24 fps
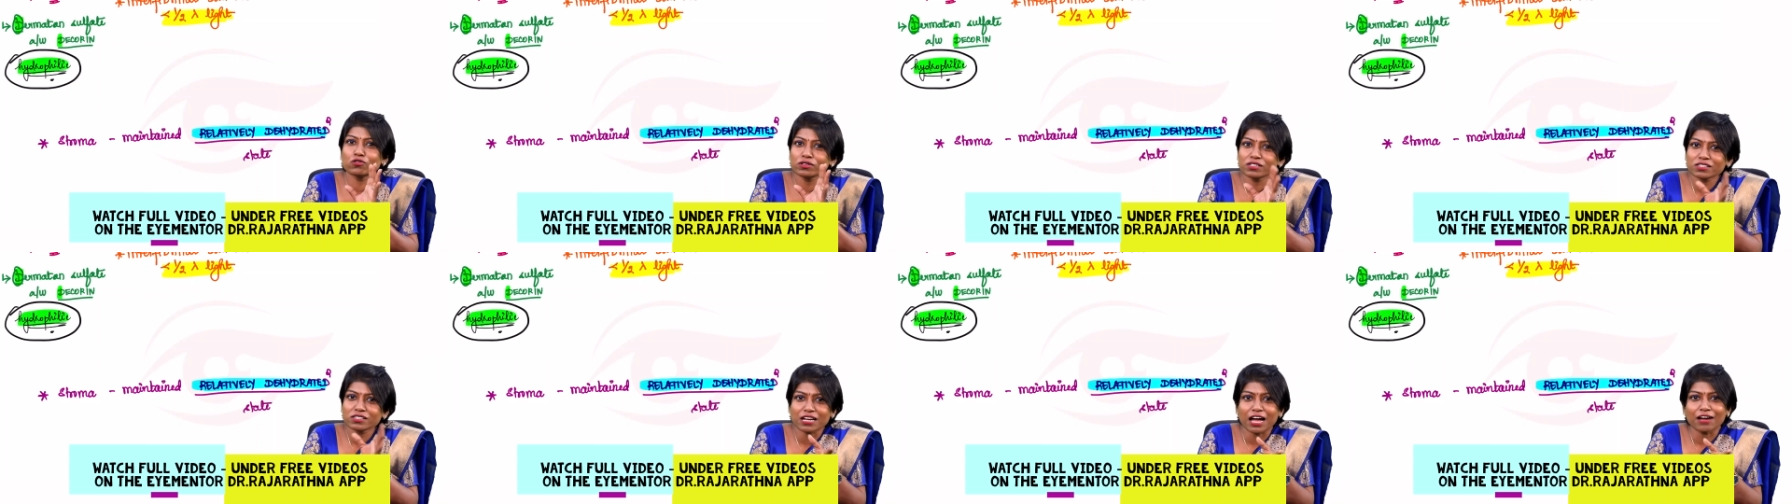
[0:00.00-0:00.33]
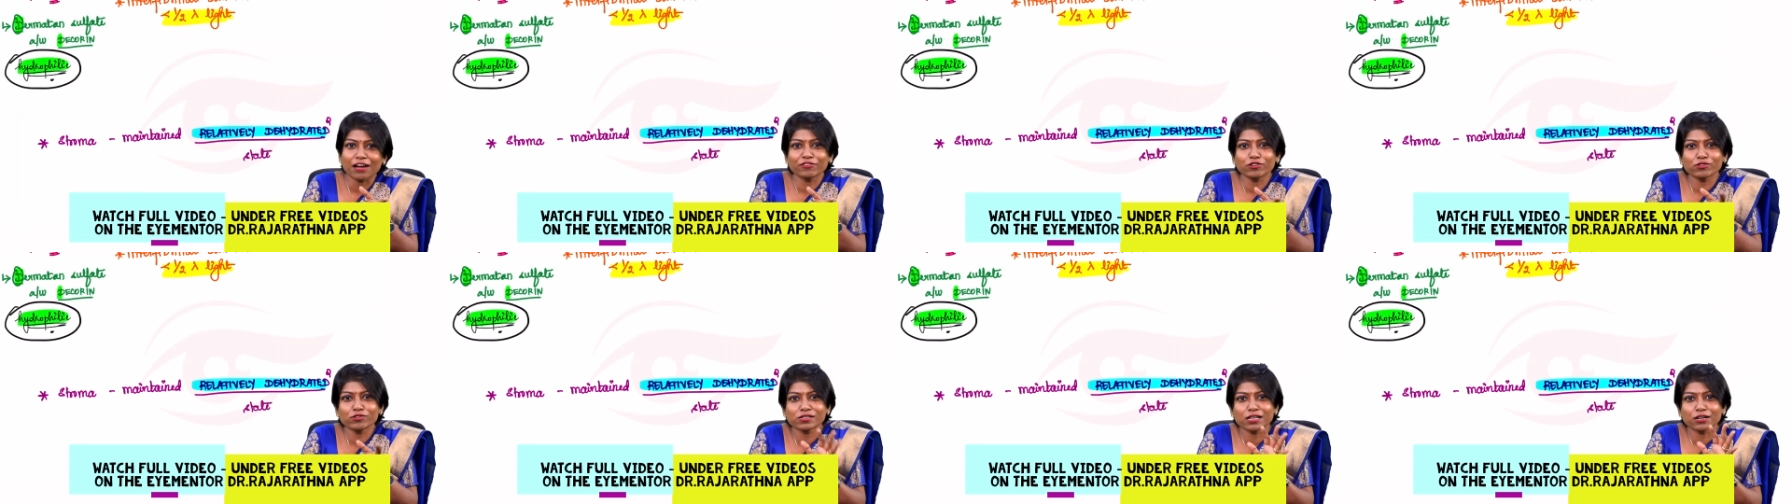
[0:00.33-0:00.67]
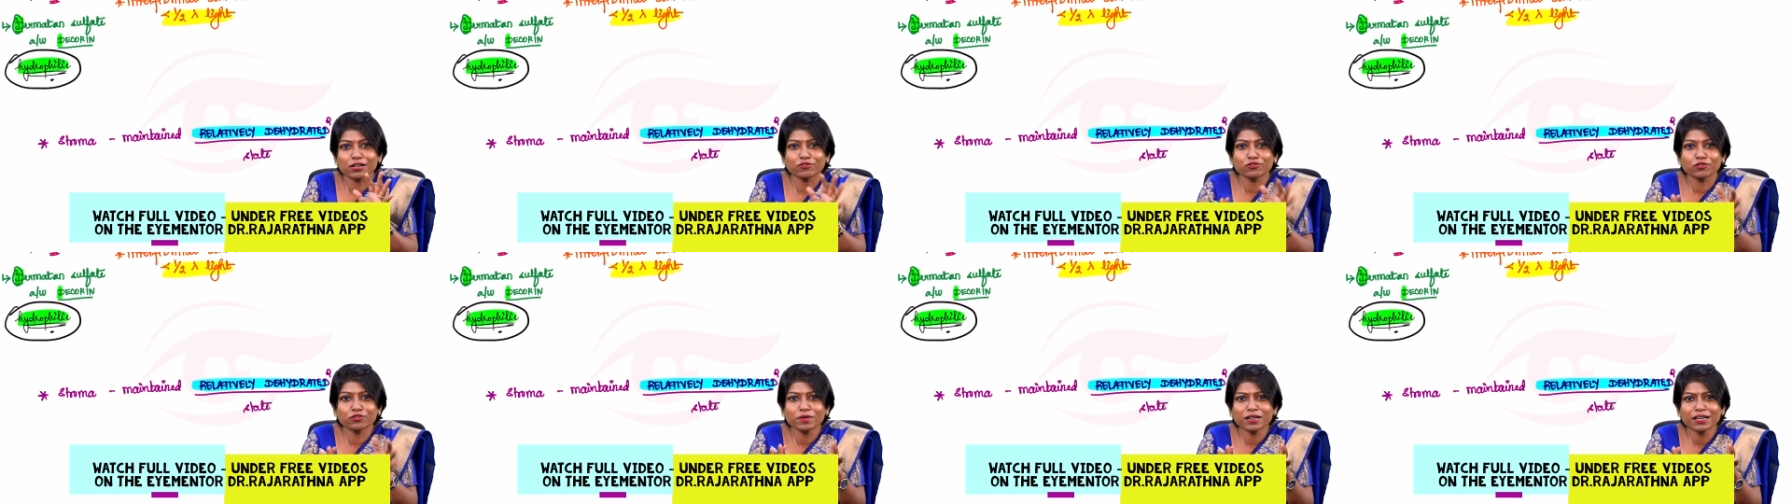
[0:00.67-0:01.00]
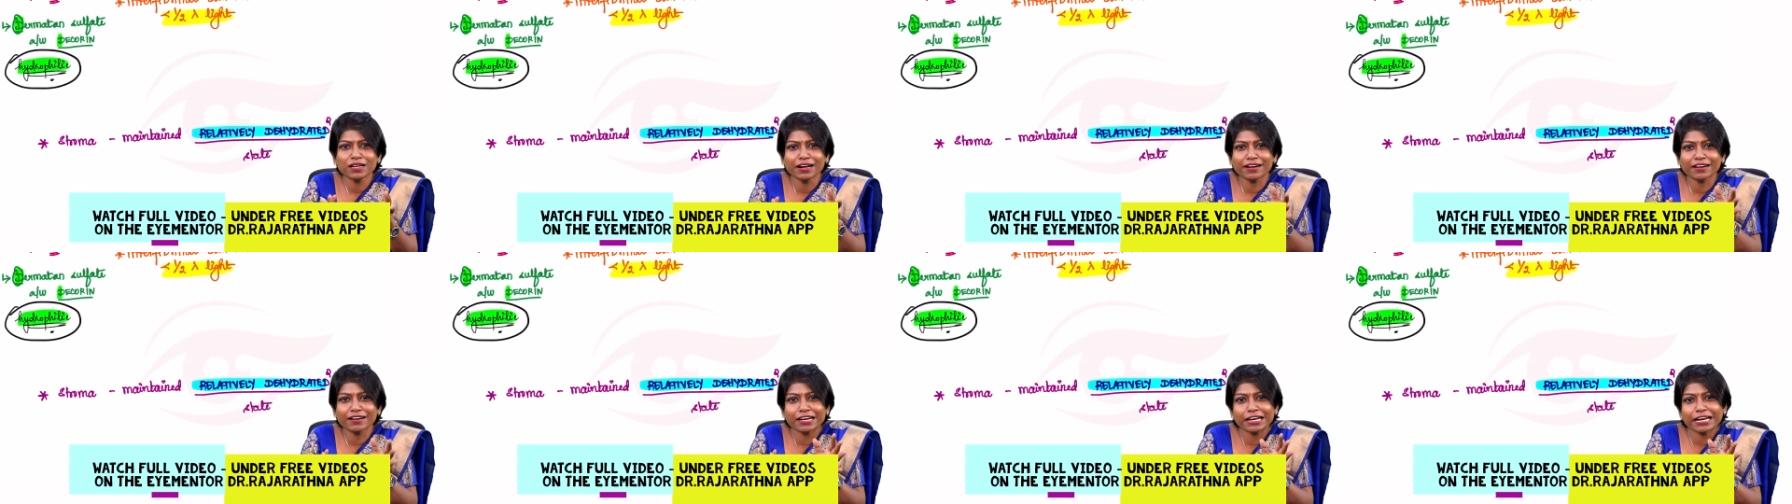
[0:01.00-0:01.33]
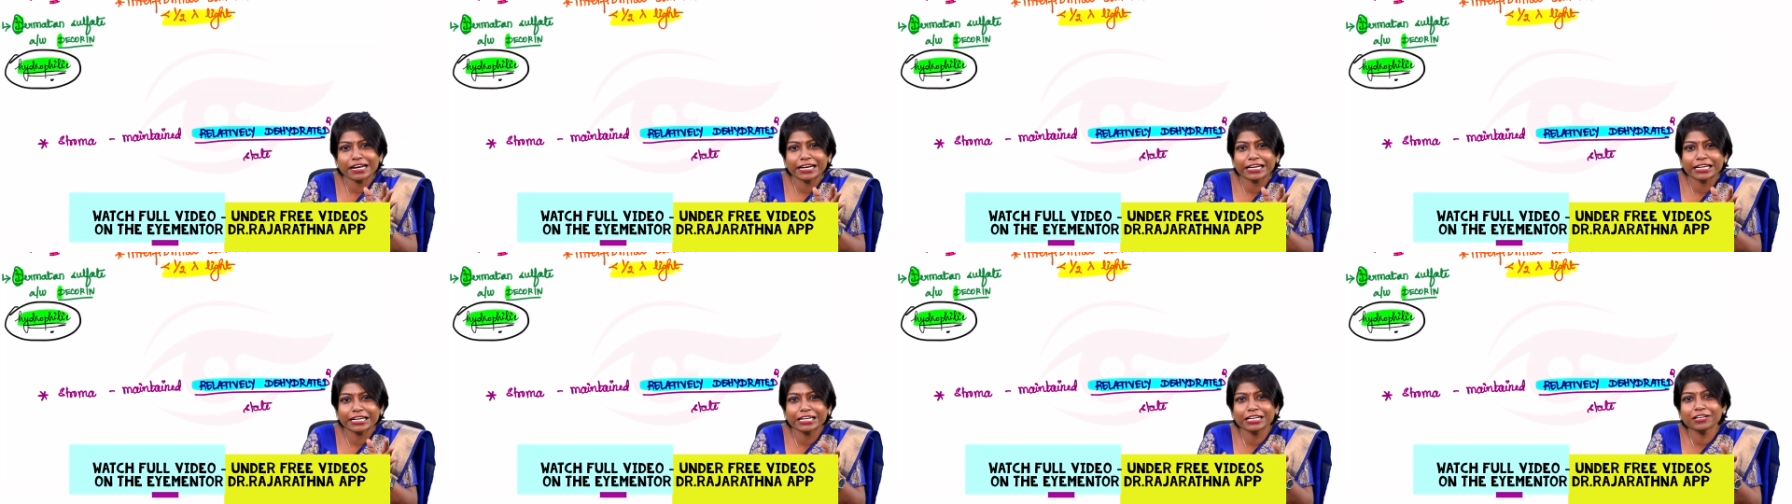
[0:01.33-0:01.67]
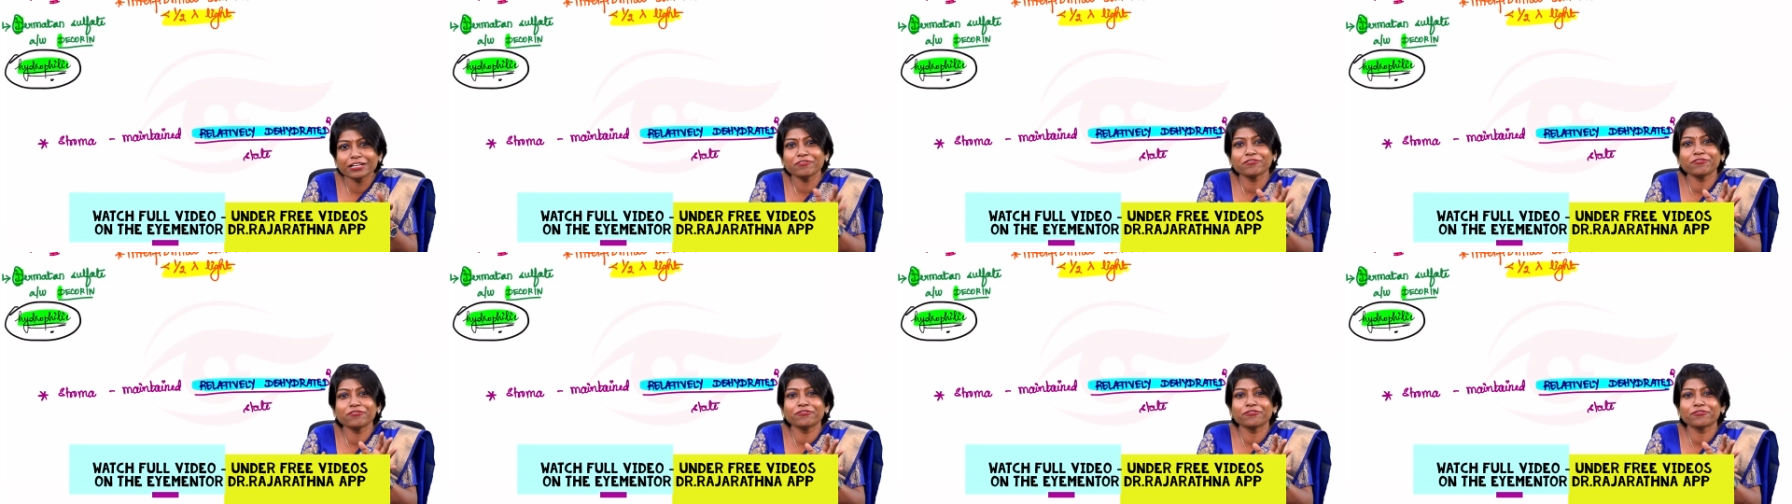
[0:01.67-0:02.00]
Don't starve yourself. You should be in a
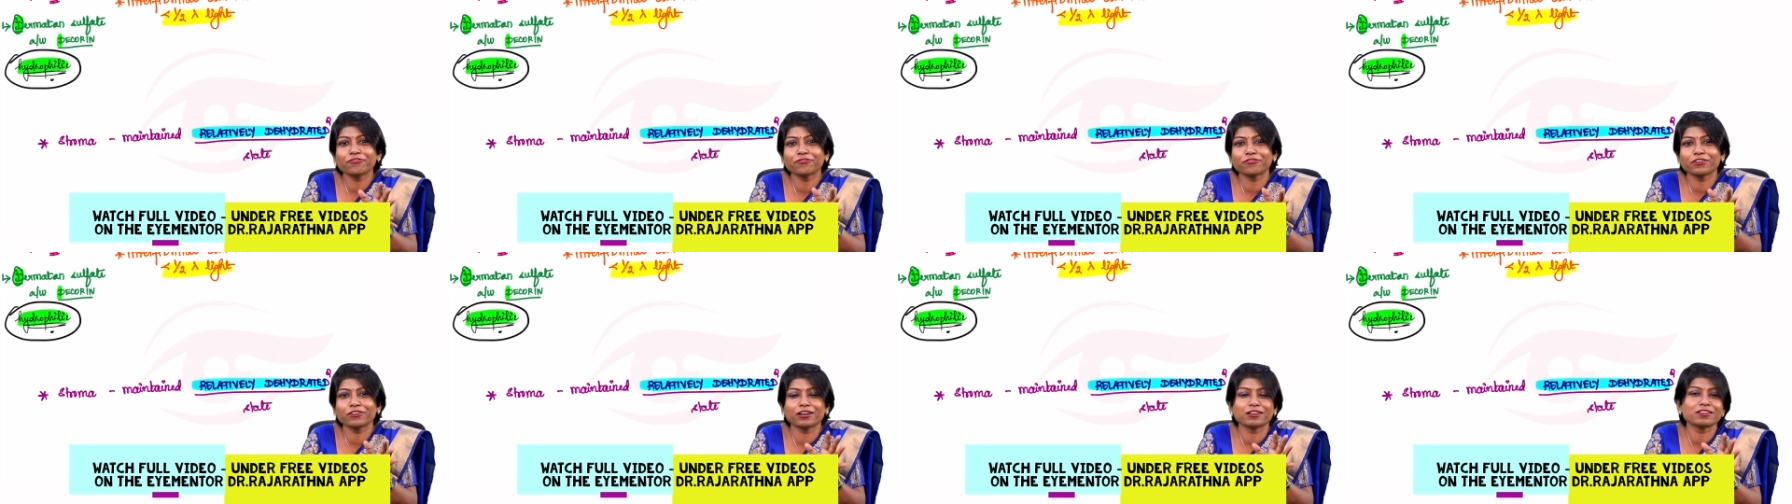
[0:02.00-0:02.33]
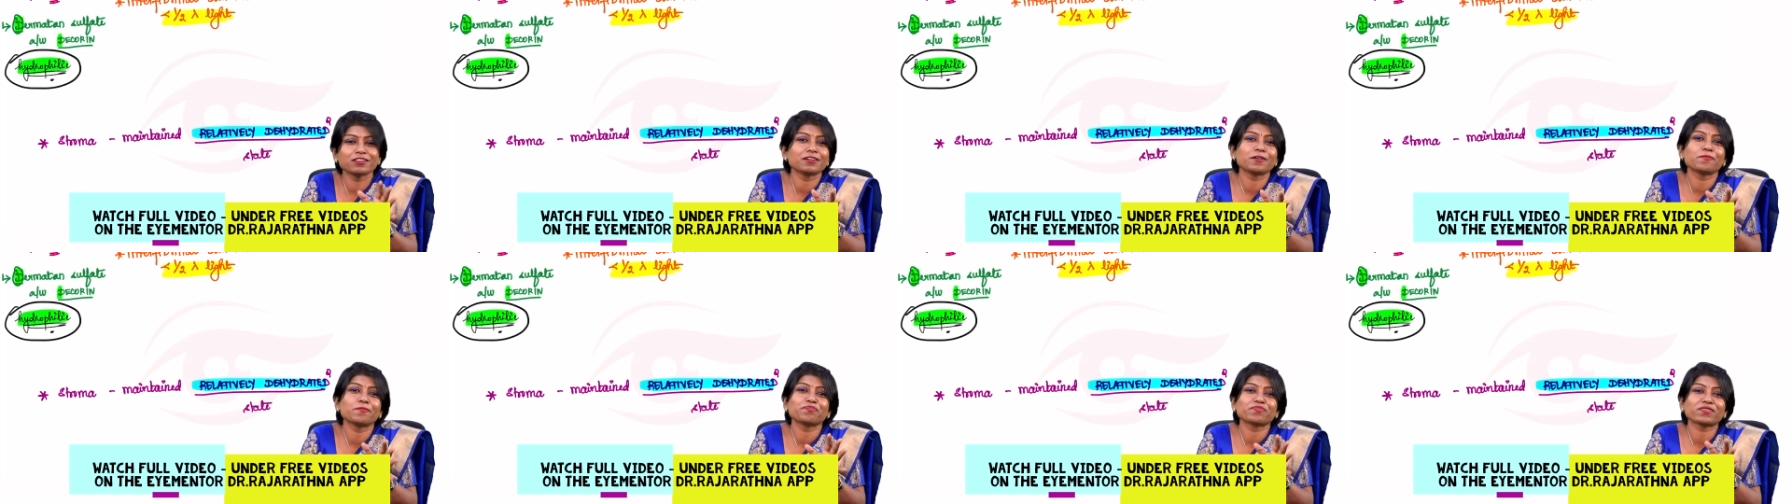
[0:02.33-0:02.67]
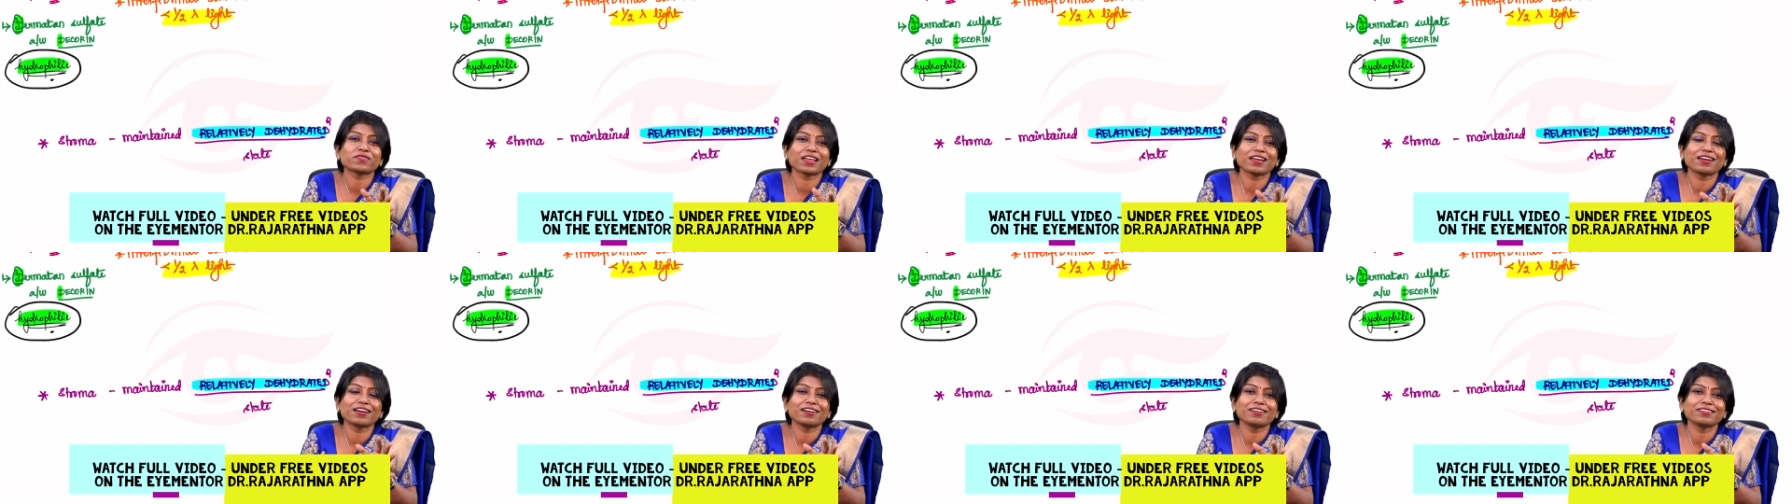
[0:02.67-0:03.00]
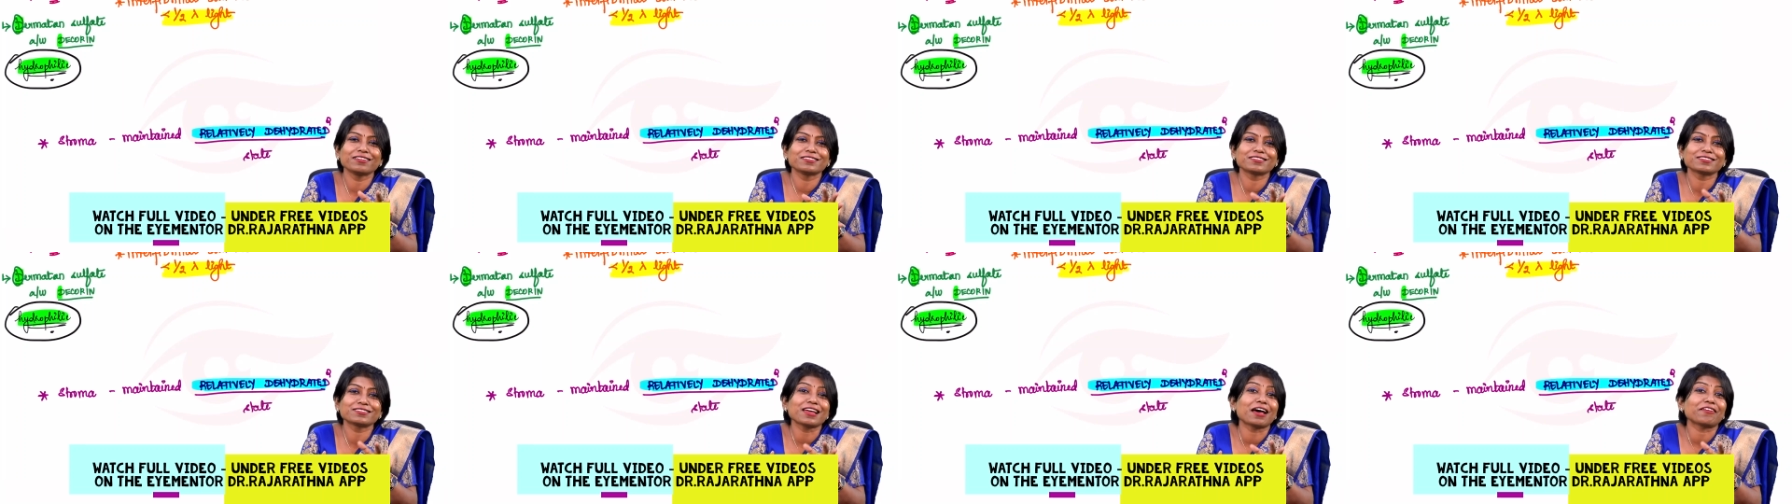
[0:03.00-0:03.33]
relative